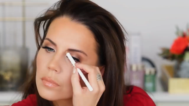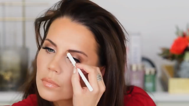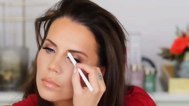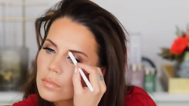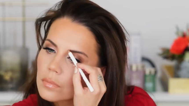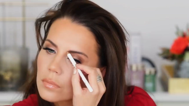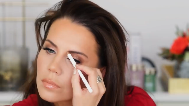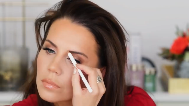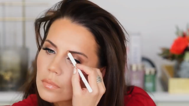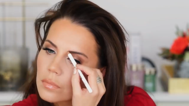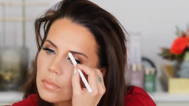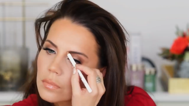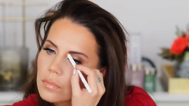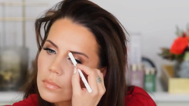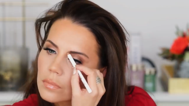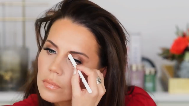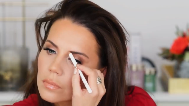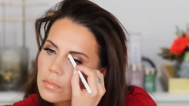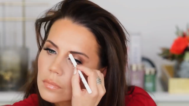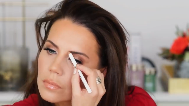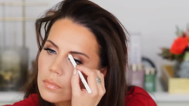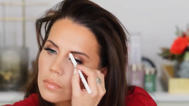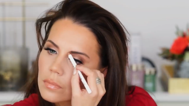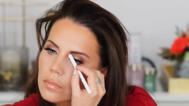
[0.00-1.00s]

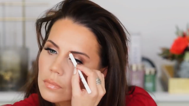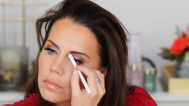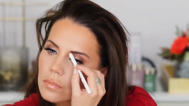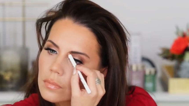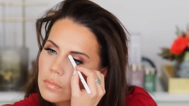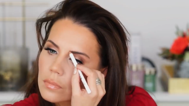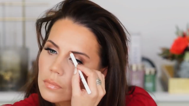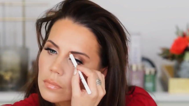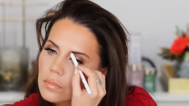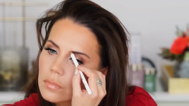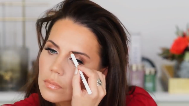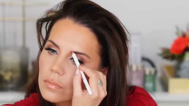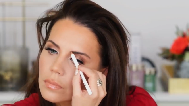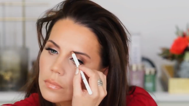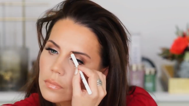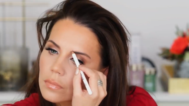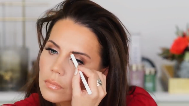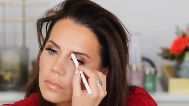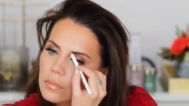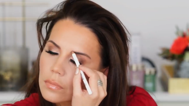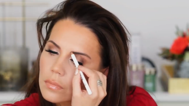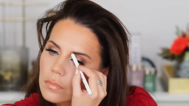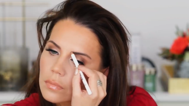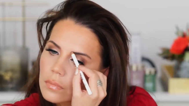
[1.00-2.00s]

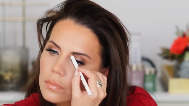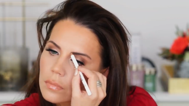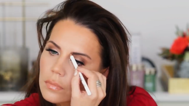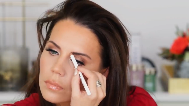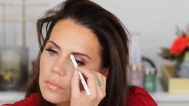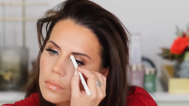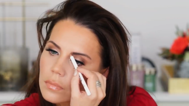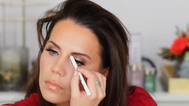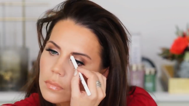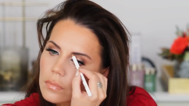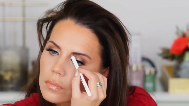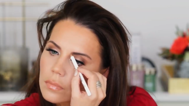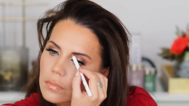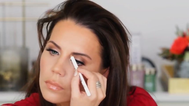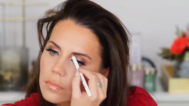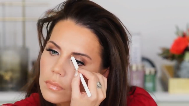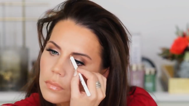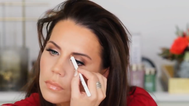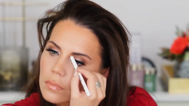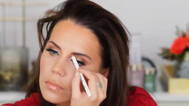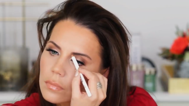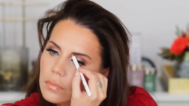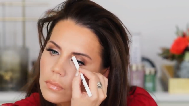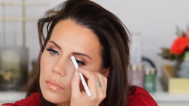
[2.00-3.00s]

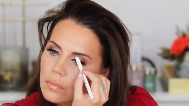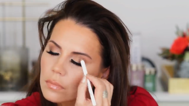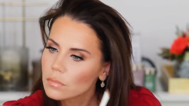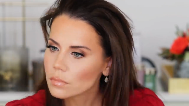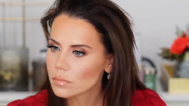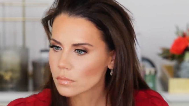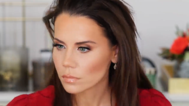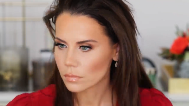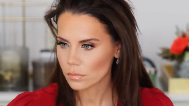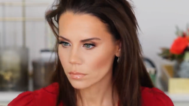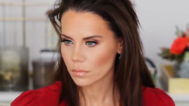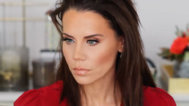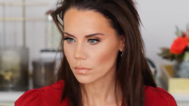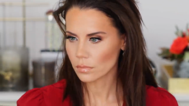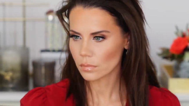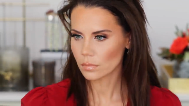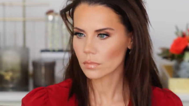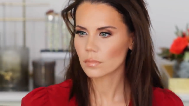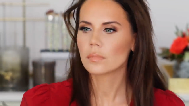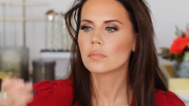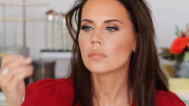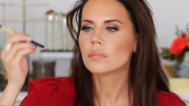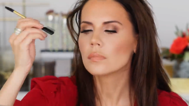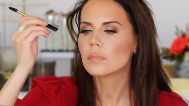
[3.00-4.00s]

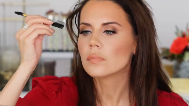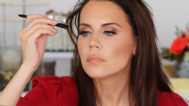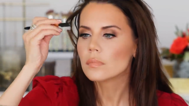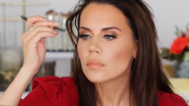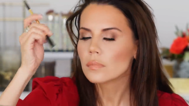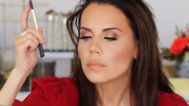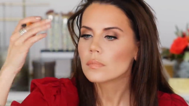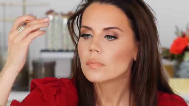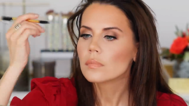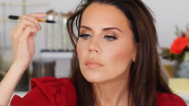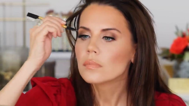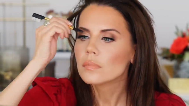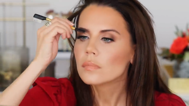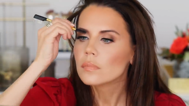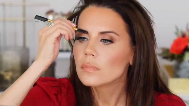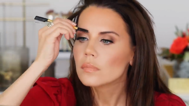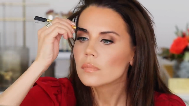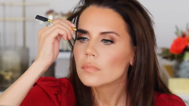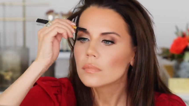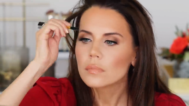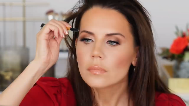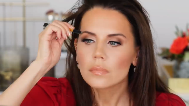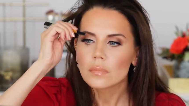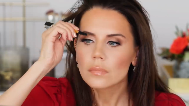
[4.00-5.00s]

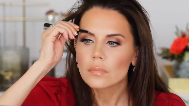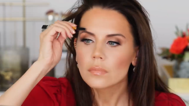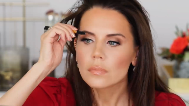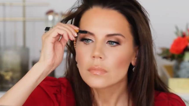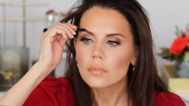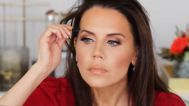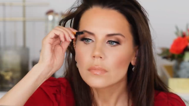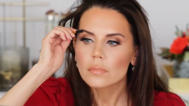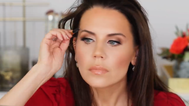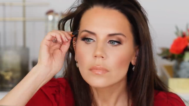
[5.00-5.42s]
(silence)